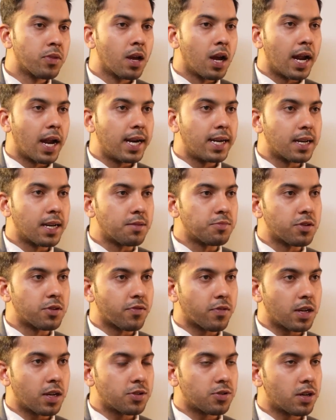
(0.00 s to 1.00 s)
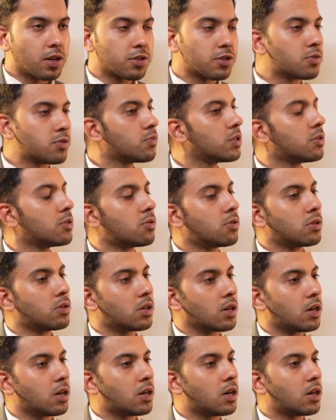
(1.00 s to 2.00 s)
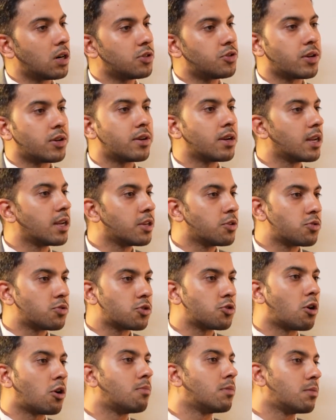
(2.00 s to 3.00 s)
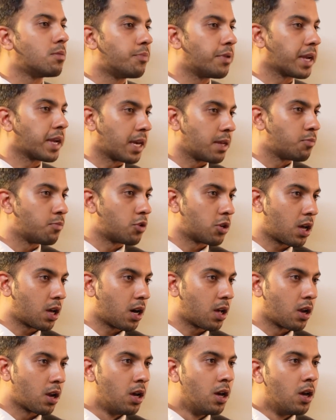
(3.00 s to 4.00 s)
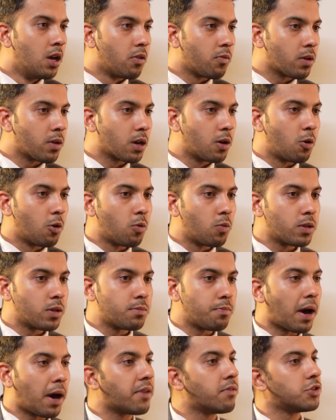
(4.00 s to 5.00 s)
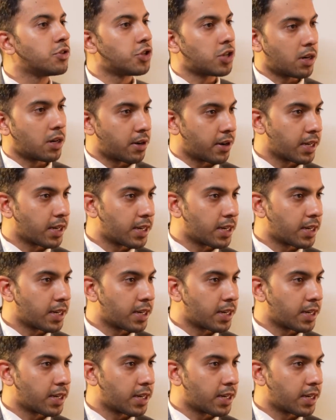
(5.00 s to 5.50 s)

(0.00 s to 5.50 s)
In terms of construction, we don't generally use normal brick and mortar. We go with My1 shuttering